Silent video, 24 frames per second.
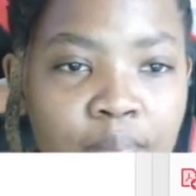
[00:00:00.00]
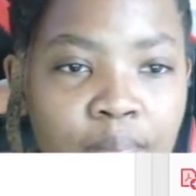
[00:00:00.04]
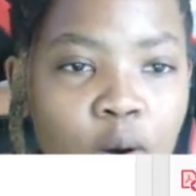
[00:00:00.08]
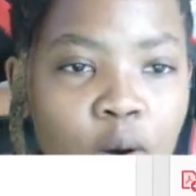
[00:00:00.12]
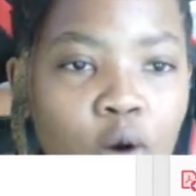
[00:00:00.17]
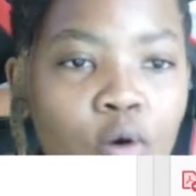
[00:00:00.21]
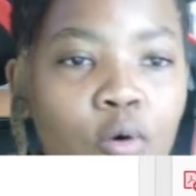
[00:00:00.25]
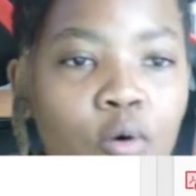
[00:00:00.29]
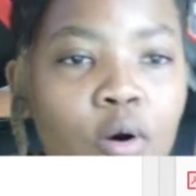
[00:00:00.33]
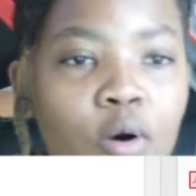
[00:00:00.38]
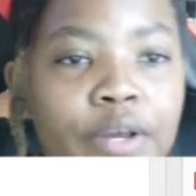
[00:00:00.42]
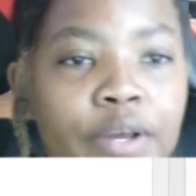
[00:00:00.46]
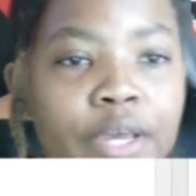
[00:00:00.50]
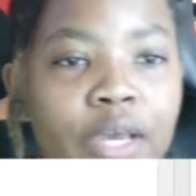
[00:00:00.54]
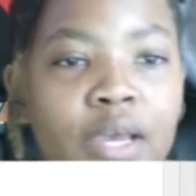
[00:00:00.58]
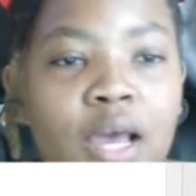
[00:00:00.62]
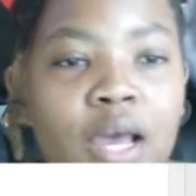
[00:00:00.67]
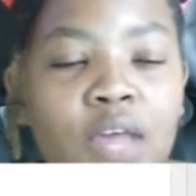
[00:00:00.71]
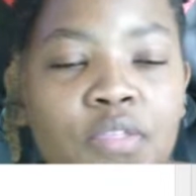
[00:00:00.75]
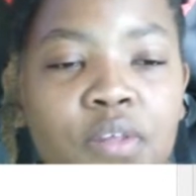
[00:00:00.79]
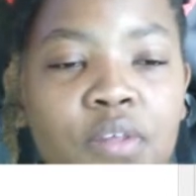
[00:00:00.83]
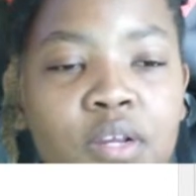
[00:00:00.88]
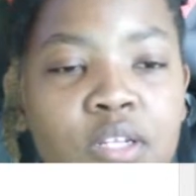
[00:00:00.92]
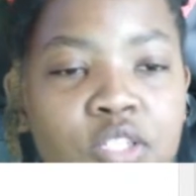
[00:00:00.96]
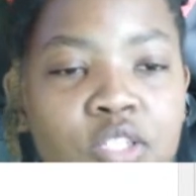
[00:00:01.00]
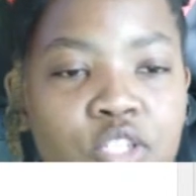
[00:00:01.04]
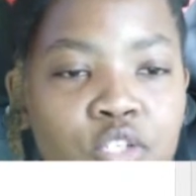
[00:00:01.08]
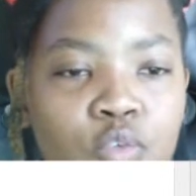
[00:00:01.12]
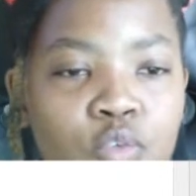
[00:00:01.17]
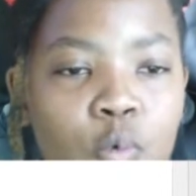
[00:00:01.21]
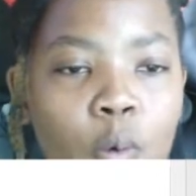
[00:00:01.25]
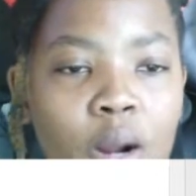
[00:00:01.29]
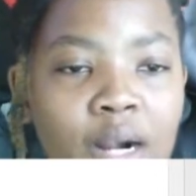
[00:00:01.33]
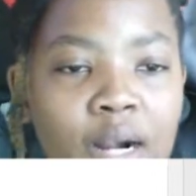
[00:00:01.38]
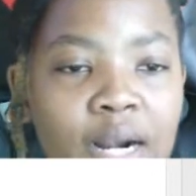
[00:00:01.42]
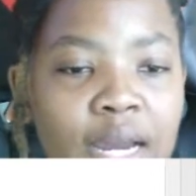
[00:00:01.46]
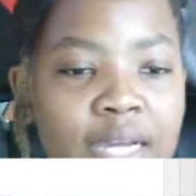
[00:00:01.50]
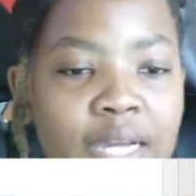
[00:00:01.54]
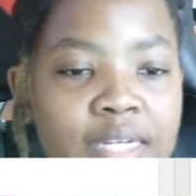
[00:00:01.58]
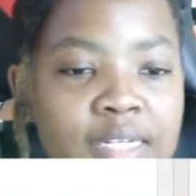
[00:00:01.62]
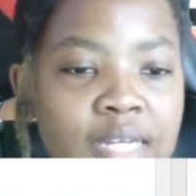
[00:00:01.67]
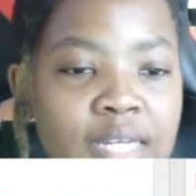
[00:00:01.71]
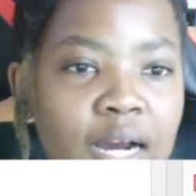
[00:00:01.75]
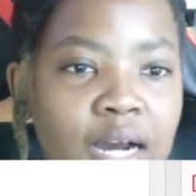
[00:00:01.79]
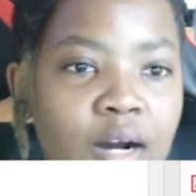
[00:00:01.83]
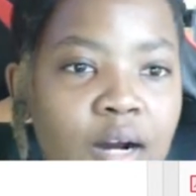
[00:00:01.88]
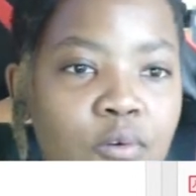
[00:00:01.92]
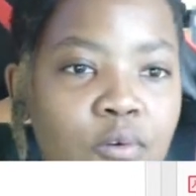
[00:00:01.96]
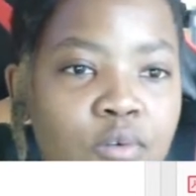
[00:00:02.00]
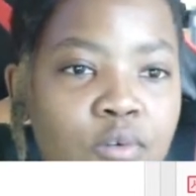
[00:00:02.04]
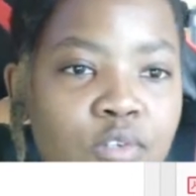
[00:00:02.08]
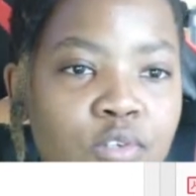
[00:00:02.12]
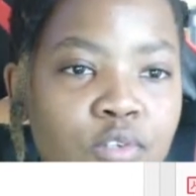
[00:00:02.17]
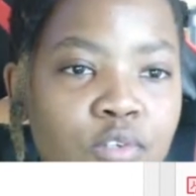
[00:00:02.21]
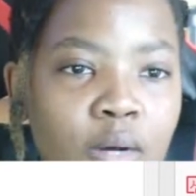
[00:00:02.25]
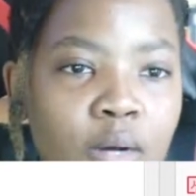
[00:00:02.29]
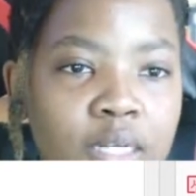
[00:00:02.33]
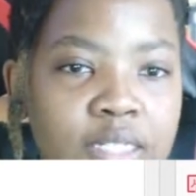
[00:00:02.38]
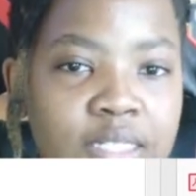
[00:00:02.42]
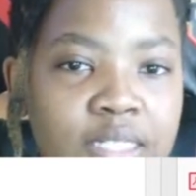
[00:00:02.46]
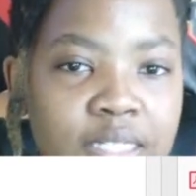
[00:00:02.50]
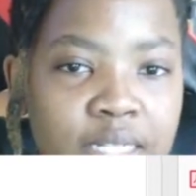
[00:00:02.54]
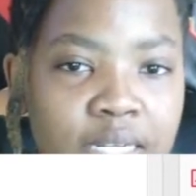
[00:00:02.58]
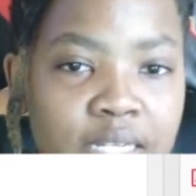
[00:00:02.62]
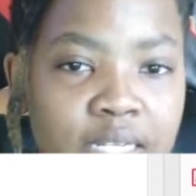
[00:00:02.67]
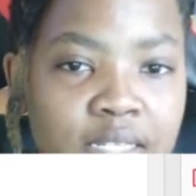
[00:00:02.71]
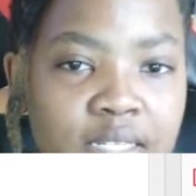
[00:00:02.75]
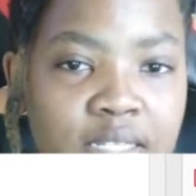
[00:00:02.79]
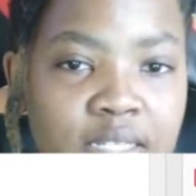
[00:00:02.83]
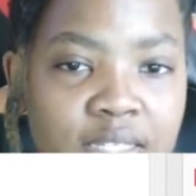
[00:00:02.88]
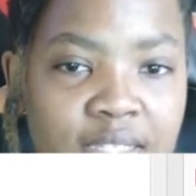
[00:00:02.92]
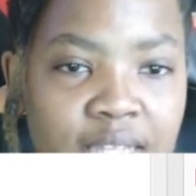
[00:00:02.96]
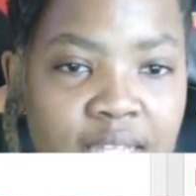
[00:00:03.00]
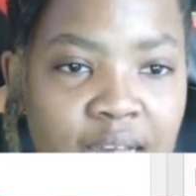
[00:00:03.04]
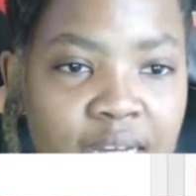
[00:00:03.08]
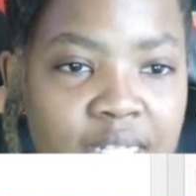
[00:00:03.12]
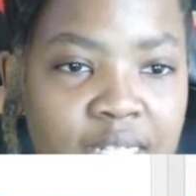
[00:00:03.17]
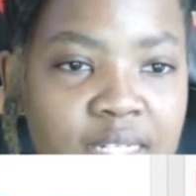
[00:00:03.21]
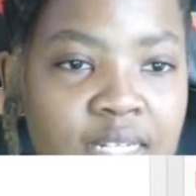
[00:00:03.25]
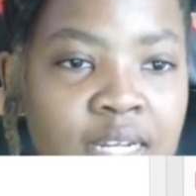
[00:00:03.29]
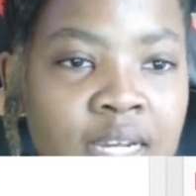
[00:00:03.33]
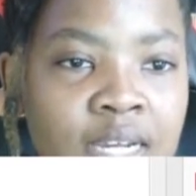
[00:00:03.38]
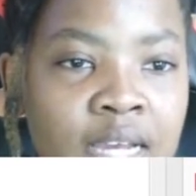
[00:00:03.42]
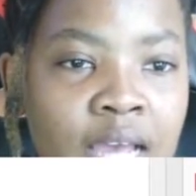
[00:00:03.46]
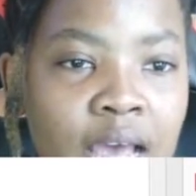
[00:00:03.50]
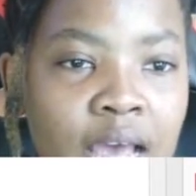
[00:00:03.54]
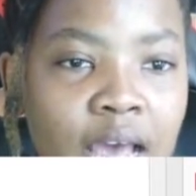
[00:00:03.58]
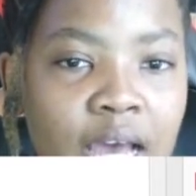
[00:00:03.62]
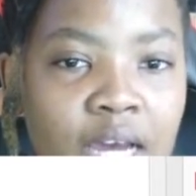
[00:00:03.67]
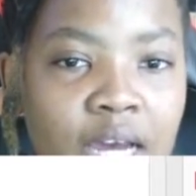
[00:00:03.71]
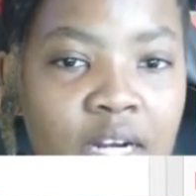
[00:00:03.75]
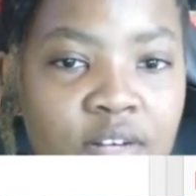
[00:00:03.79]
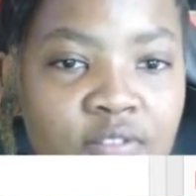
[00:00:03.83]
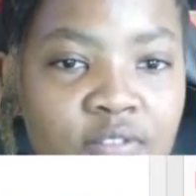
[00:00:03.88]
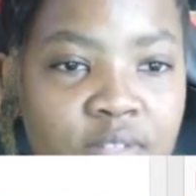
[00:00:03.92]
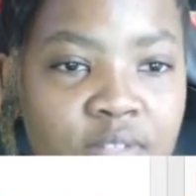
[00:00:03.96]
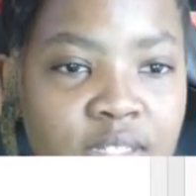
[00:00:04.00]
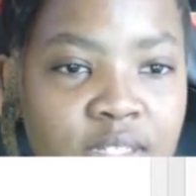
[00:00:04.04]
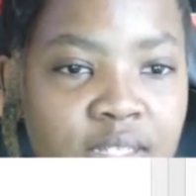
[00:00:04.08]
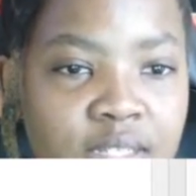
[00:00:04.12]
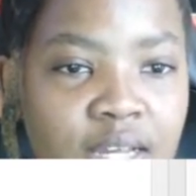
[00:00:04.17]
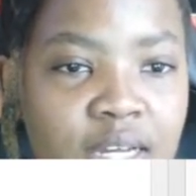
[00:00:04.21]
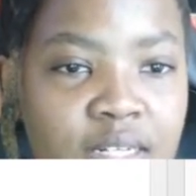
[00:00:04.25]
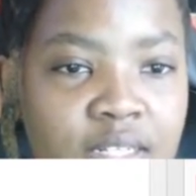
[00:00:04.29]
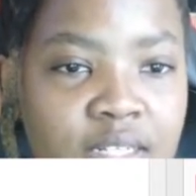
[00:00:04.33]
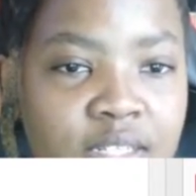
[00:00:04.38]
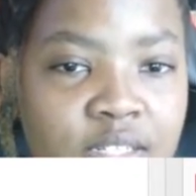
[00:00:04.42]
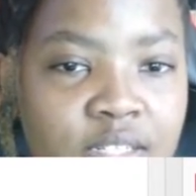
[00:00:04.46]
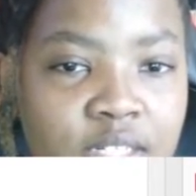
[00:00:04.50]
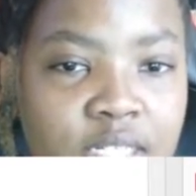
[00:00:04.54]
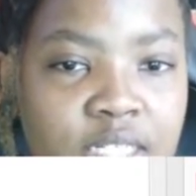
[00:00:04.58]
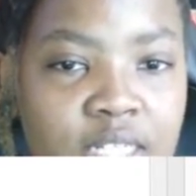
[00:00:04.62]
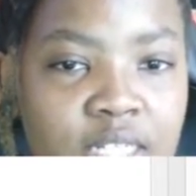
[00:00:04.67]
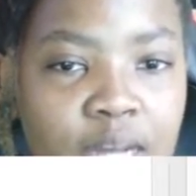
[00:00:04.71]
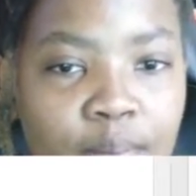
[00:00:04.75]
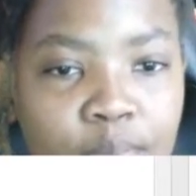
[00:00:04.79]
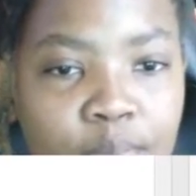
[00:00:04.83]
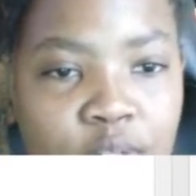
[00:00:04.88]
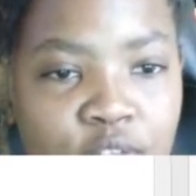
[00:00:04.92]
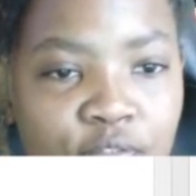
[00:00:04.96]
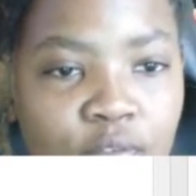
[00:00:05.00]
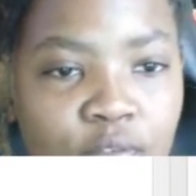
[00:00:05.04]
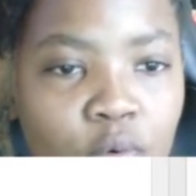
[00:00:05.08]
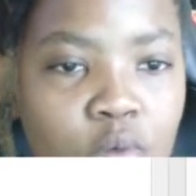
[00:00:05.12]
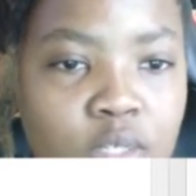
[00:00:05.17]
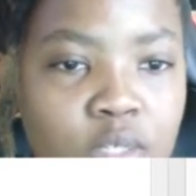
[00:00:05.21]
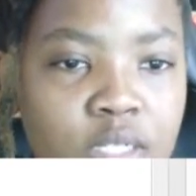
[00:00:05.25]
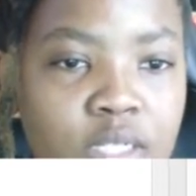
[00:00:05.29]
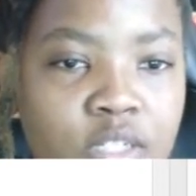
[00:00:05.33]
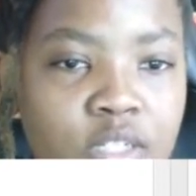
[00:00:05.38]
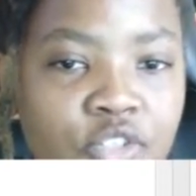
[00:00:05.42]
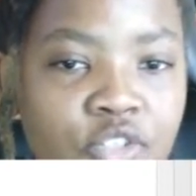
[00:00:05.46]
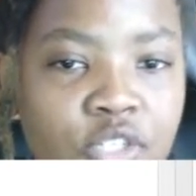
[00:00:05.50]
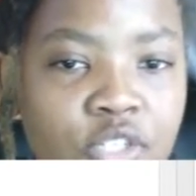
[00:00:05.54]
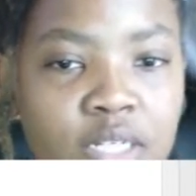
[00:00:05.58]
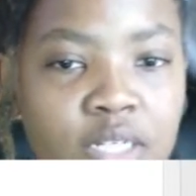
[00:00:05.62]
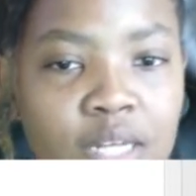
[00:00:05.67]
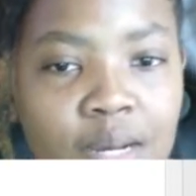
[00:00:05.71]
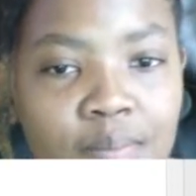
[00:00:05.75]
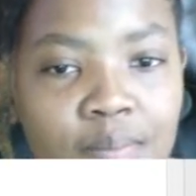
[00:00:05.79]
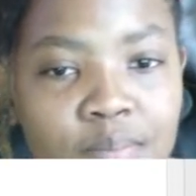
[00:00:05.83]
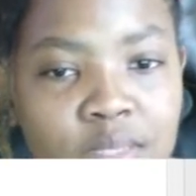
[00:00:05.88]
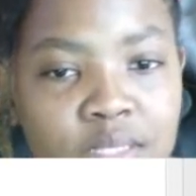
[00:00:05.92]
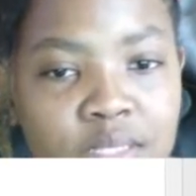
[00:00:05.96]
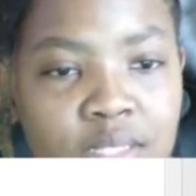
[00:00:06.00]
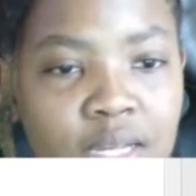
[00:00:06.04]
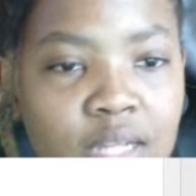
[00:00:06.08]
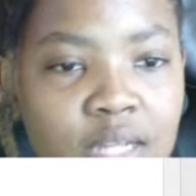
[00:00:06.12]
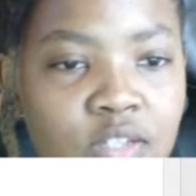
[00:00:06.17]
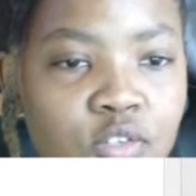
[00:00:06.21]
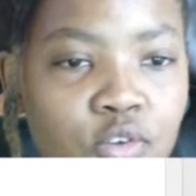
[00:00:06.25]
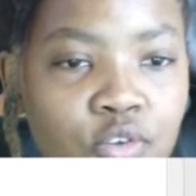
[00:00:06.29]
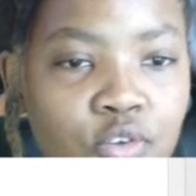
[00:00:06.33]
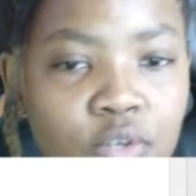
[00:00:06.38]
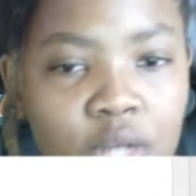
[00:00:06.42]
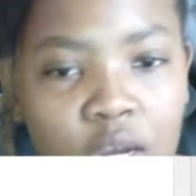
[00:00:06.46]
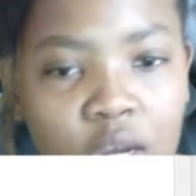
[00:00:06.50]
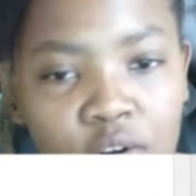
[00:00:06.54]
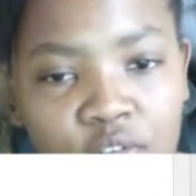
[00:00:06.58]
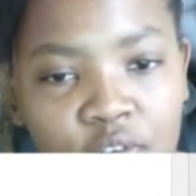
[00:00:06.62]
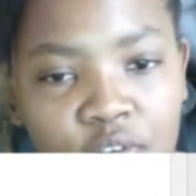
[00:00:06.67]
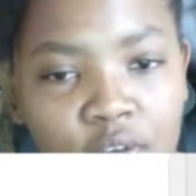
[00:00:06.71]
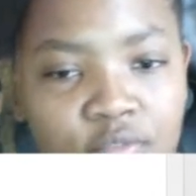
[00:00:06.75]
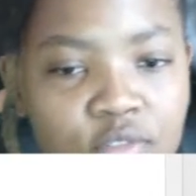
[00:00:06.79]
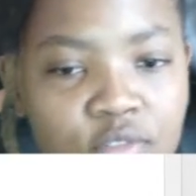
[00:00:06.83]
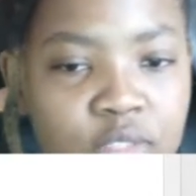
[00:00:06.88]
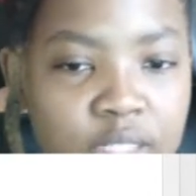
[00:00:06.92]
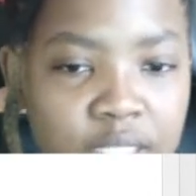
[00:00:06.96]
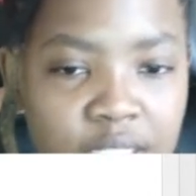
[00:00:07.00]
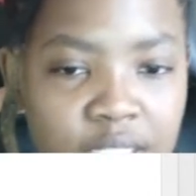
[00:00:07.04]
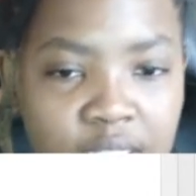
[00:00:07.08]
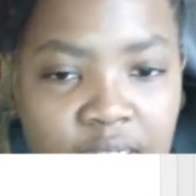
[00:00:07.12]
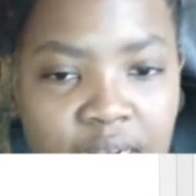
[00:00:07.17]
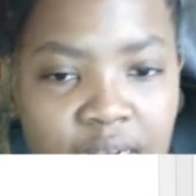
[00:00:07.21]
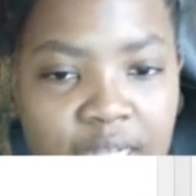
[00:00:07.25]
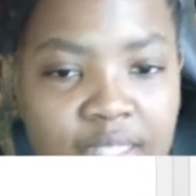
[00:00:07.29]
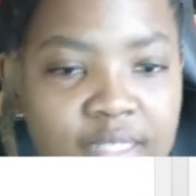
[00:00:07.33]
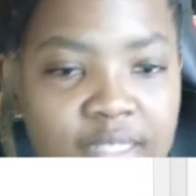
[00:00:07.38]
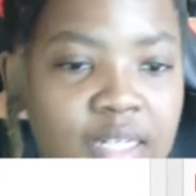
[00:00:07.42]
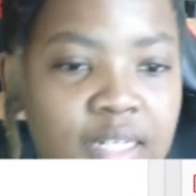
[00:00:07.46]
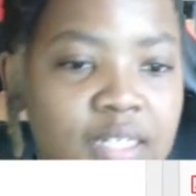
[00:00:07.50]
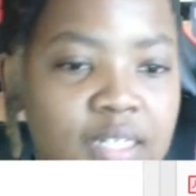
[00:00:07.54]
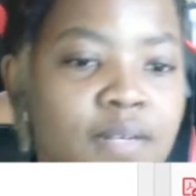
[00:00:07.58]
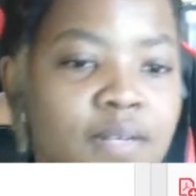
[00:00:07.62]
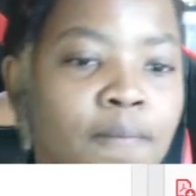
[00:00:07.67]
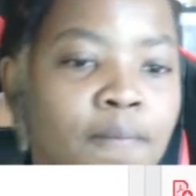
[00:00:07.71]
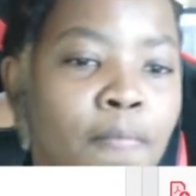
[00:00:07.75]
Okay, I think it's just one line down. So address is that, ARF is that, street number is 14, street number is that. So you kind of have to read it like that.